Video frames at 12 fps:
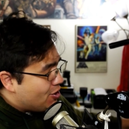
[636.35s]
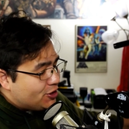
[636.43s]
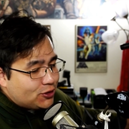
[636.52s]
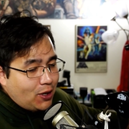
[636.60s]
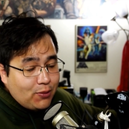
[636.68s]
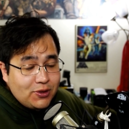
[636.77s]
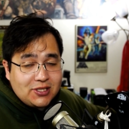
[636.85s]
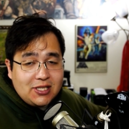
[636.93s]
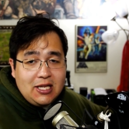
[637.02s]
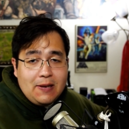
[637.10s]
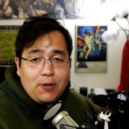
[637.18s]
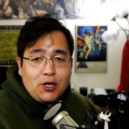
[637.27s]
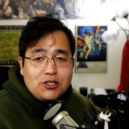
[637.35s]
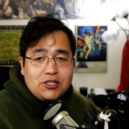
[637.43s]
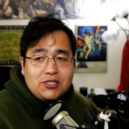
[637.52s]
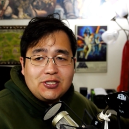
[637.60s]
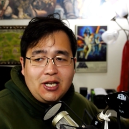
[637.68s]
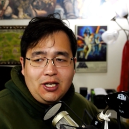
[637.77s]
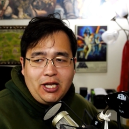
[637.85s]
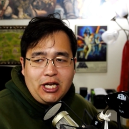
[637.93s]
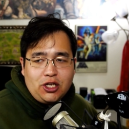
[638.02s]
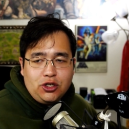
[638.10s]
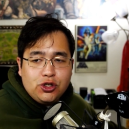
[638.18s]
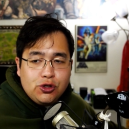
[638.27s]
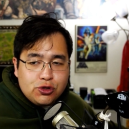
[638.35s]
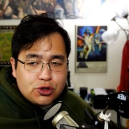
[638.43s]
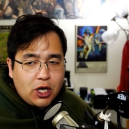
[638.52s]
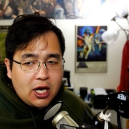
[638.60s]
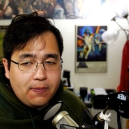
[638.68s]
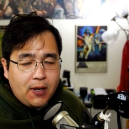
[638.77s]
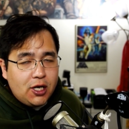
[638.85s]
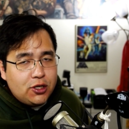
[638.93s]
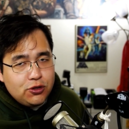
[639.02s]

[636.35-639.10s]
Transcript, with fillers: So I recently purchased like new tripod,